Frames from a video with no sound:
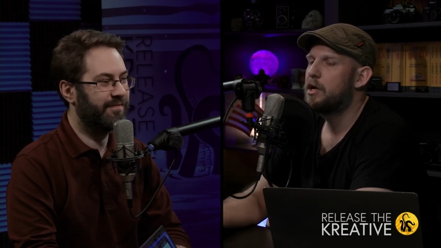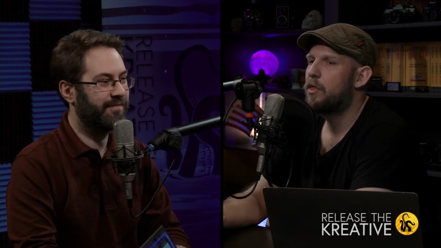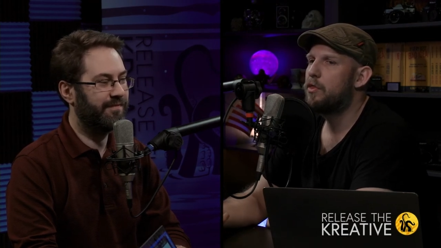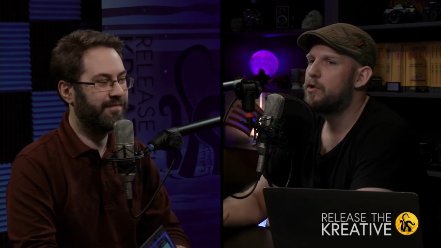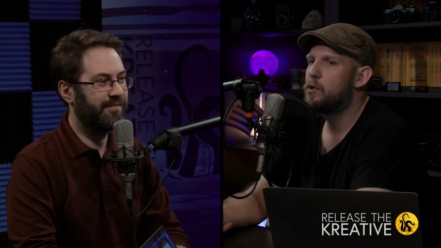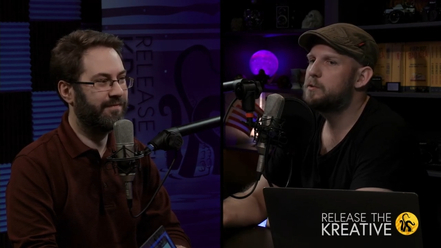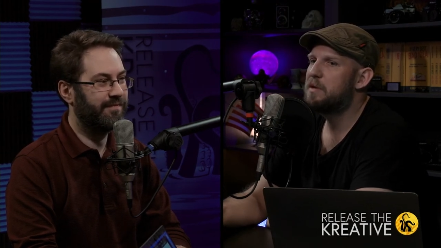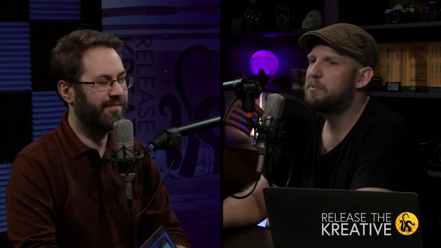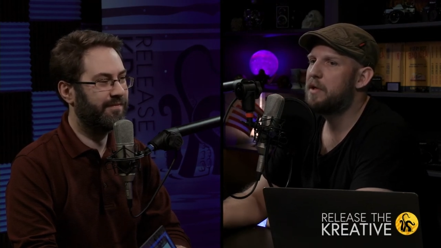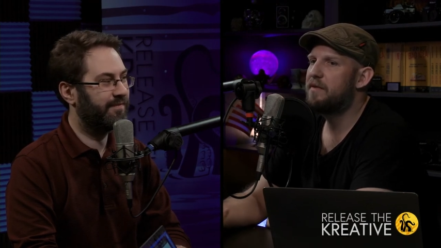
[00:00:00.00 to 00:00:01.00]
Speaker 1: Those
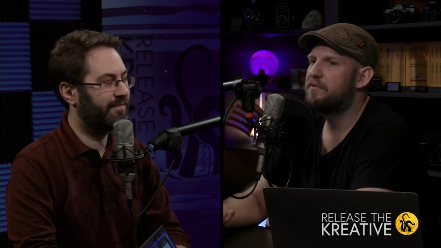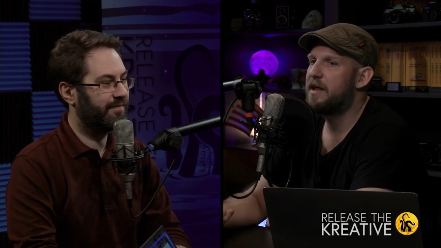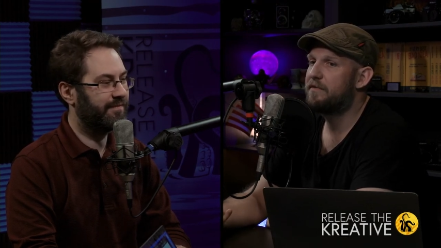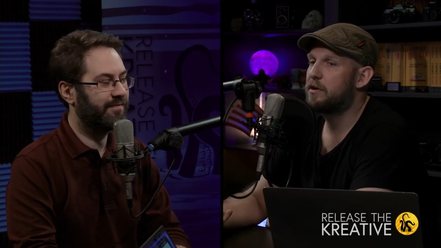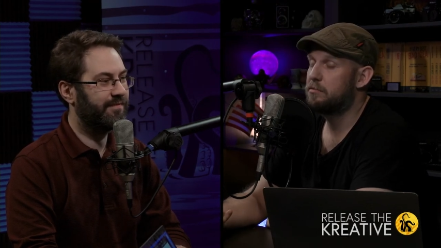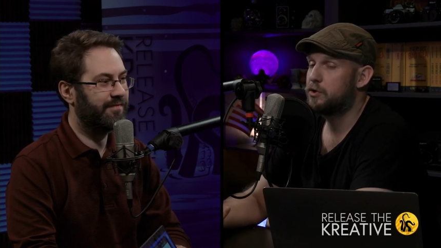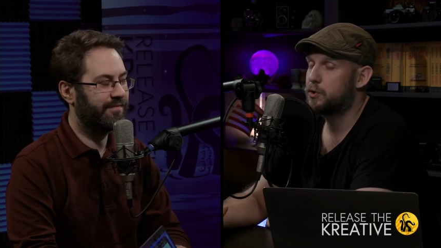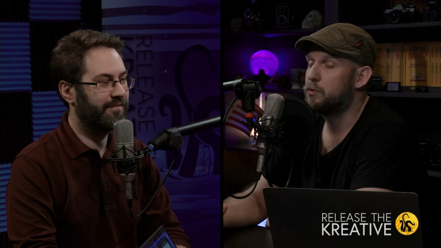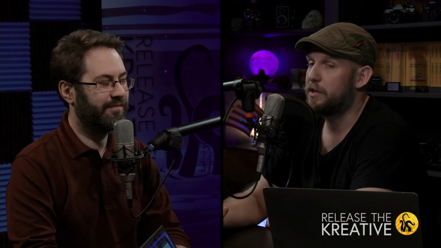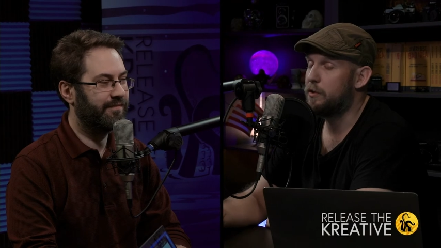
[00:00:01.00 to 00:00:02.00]
people have never,
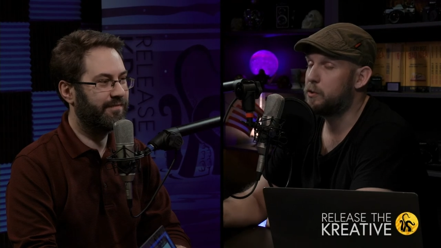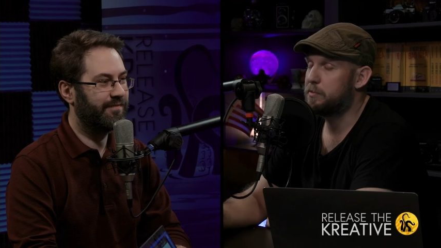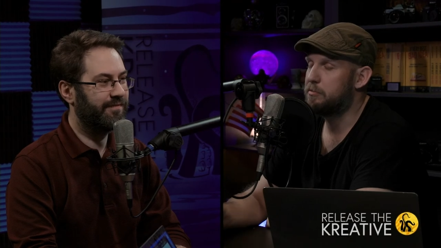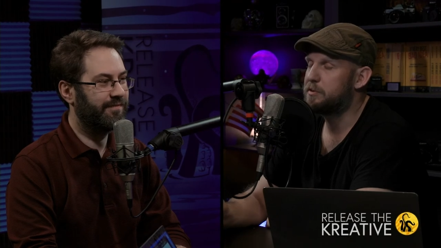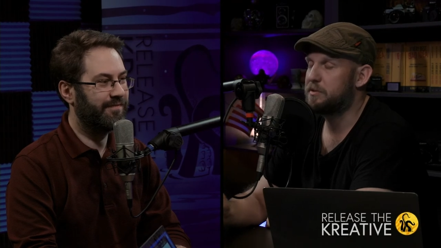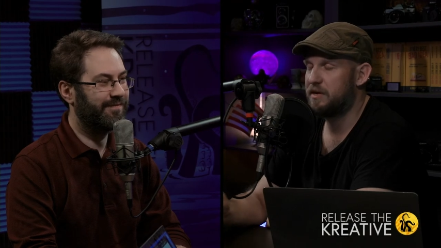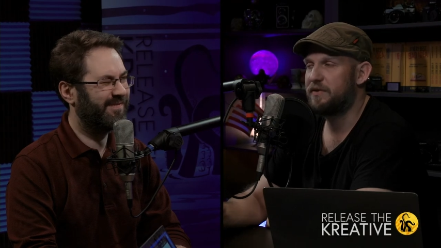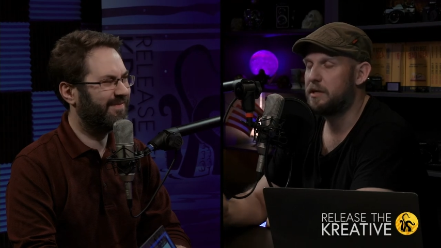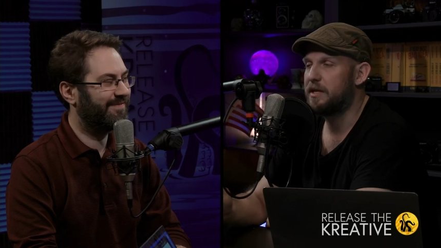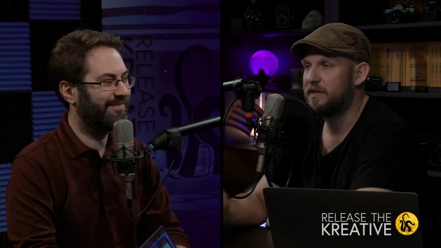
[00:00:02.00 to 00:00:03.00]
truly, those people
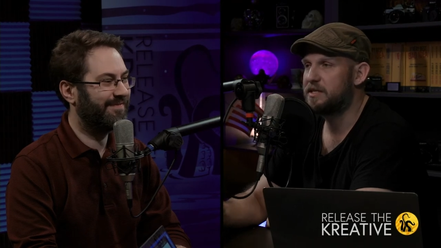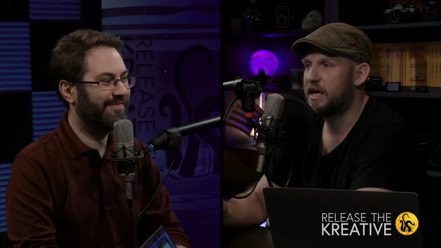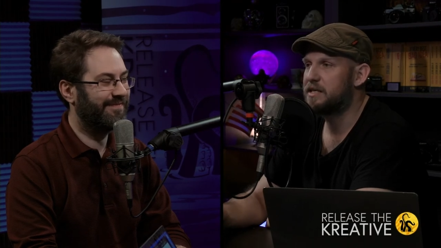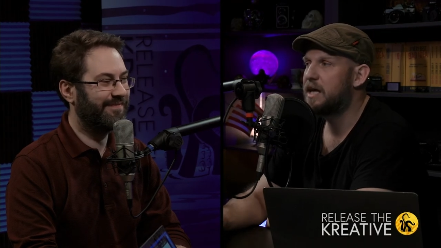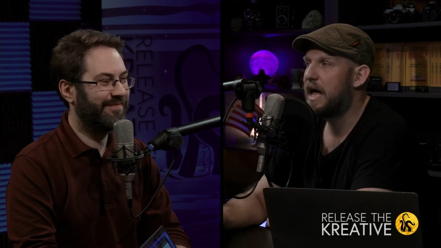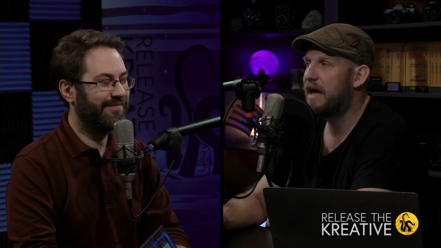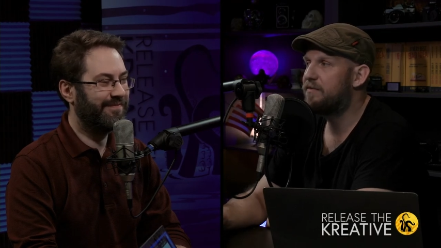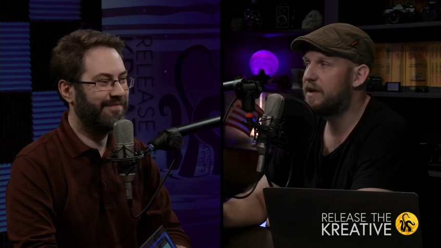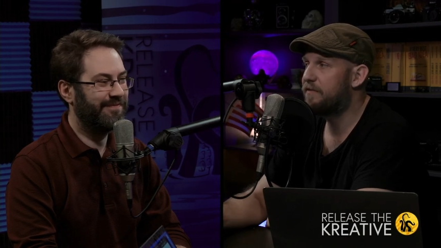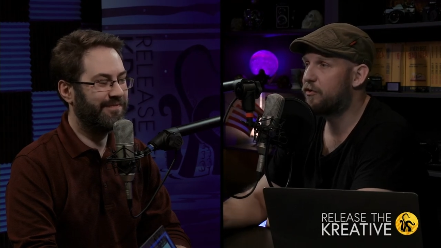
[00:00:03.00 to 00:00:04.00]
specifically in this case, have
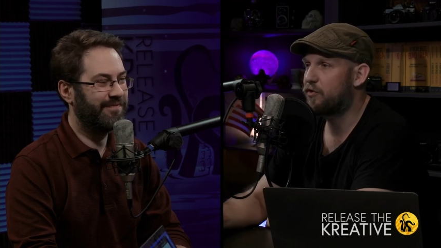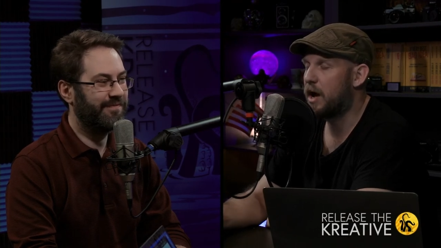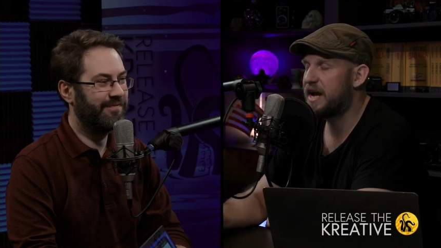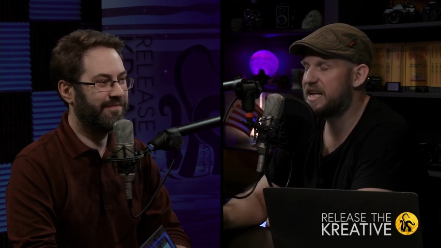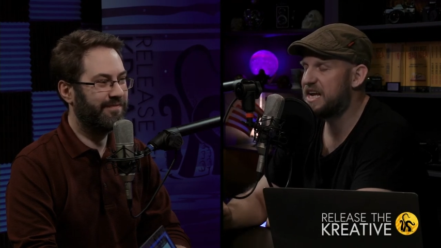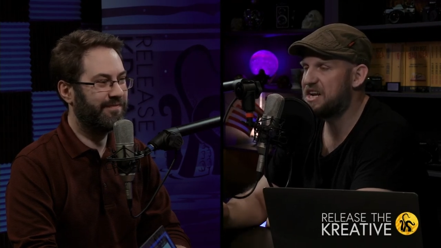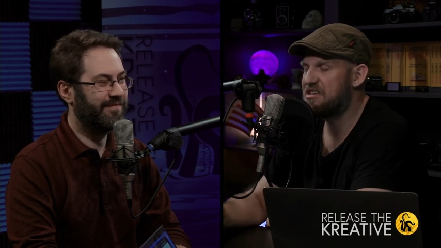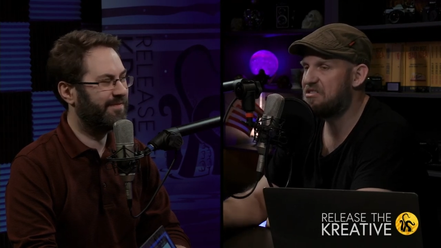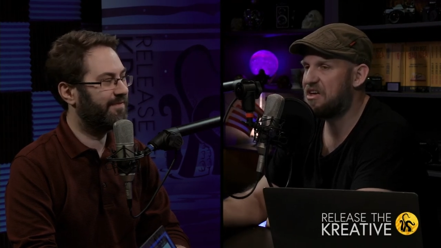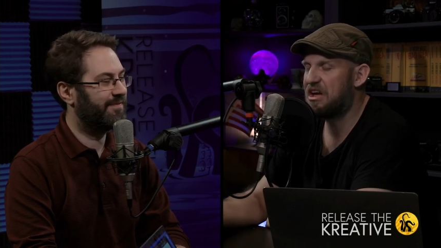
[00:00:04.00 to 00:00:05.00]
never tried
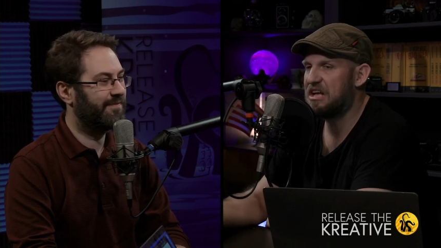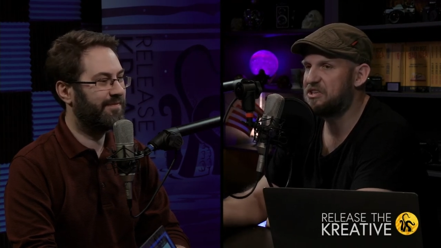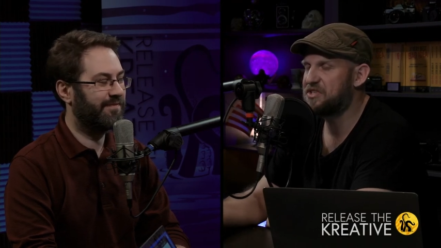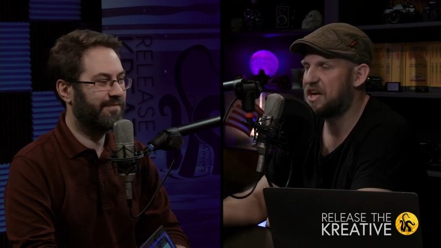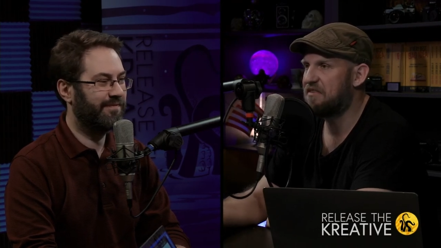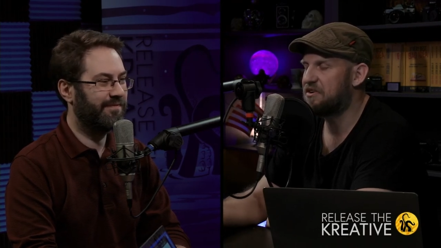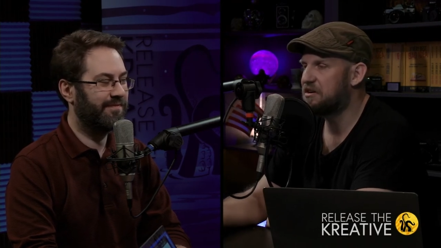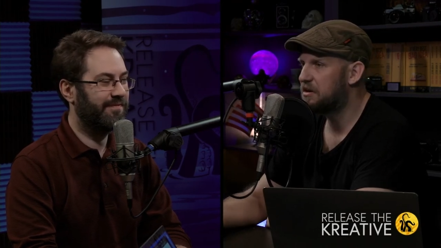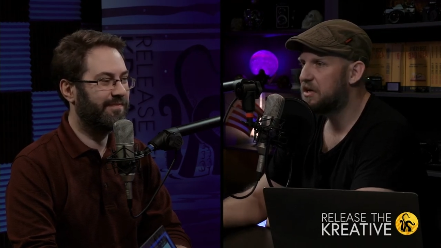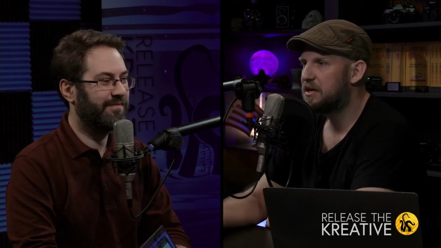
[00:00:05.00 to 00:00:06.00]
anything else
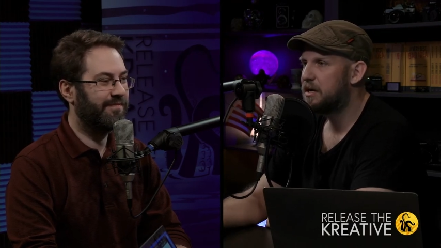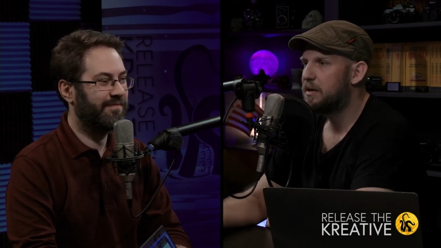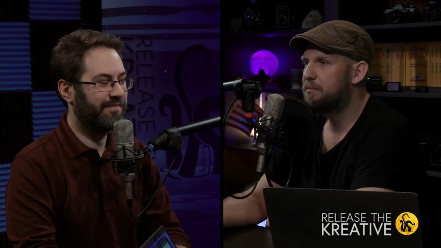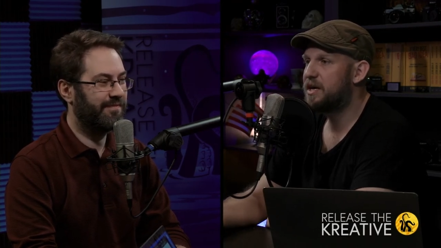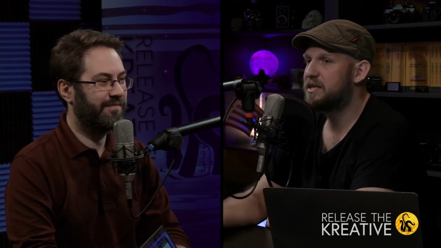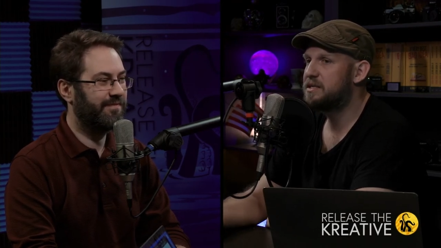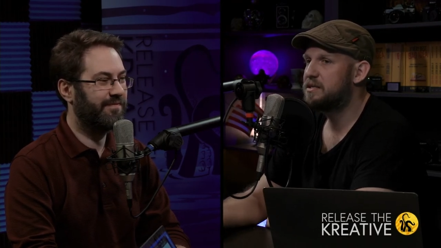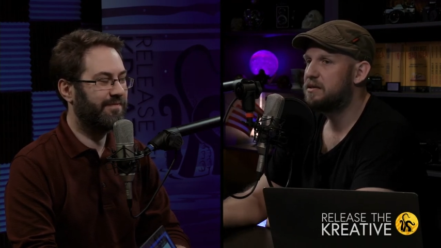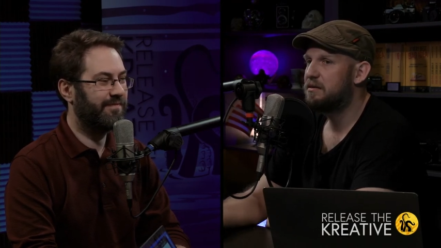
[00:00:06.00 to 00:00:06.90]
ever because